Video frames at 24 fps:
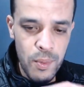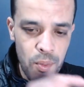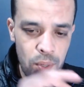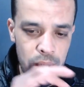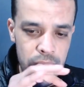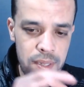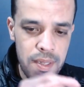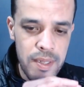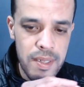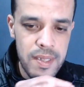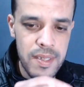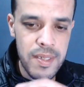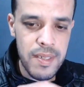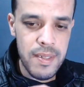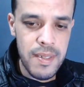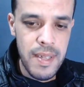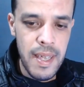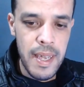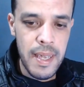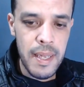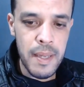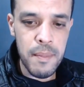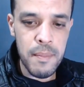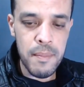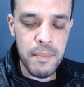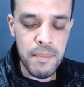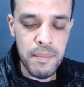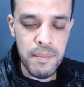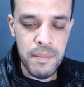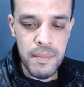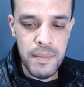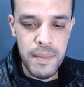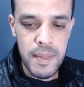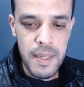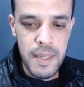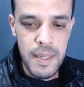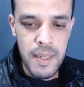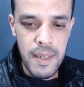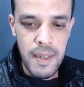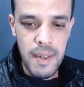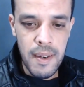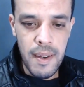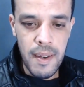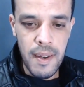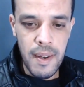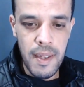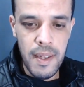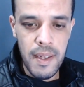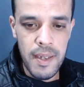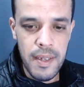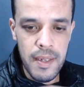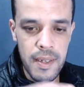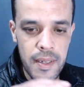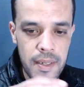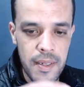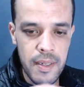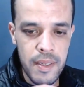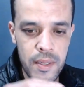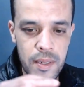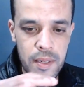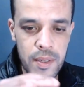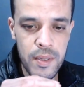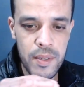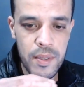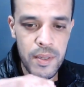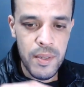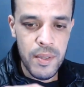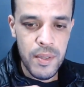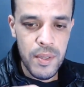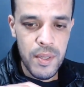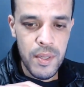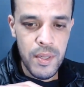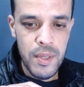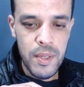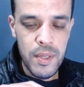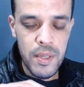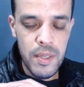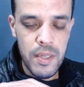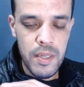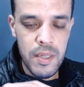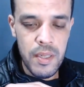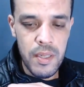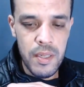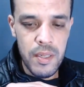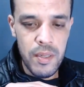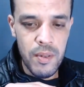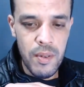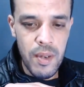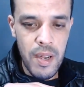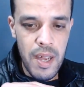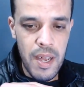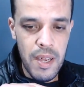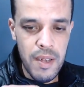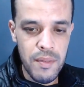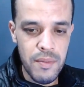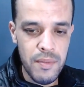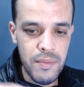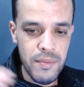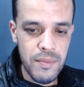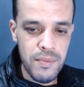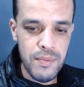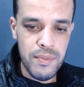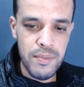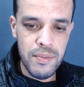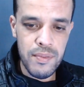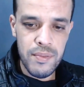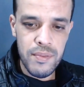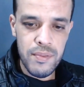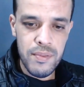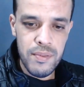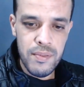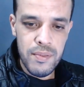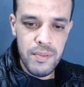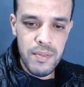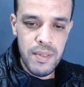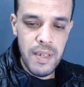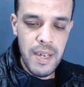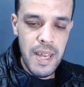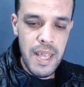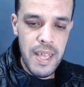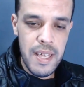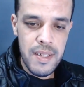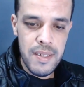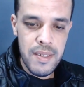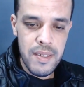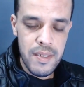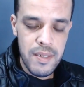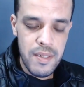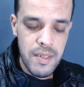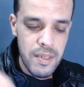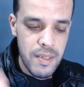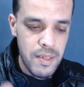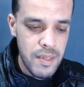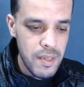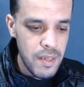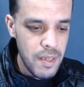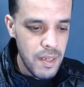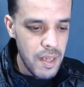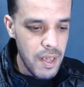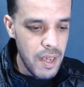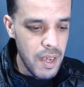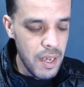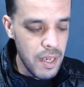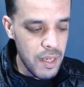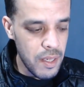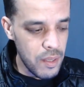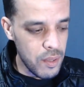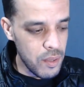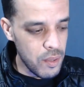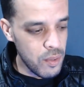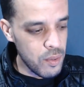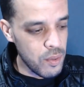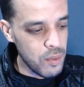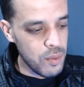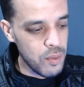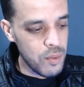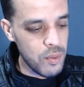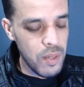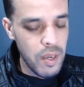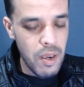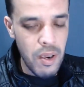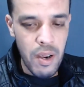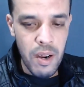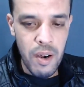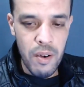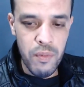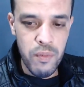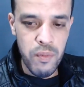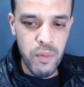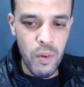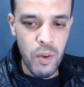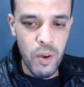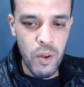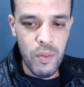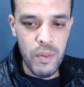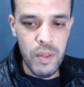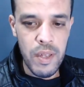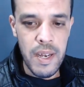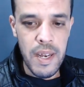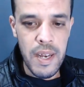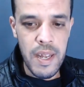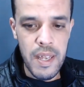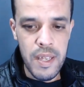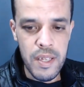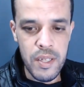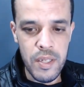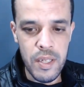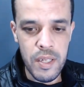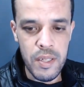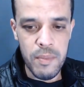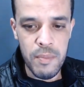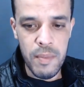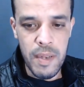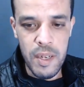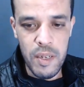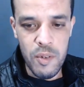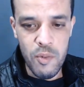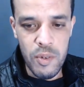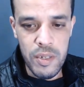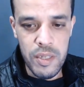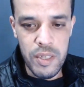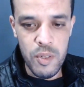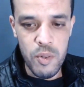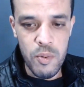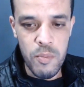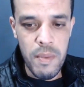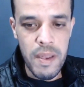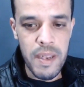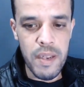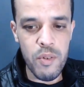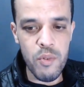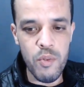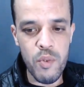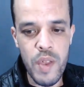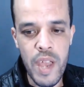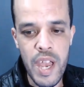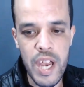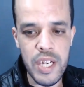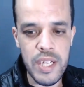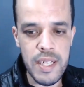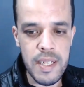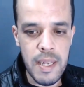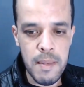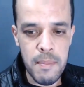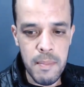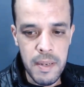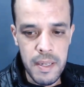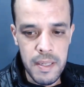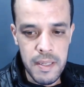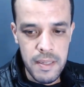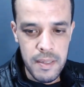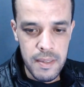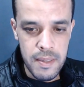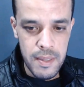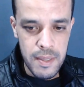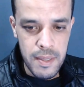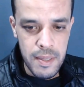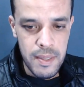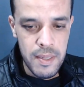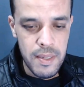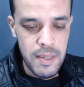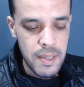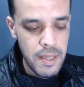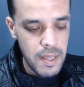what's this name, like you have list and you are follow the list, and what you make a reaction about, you know,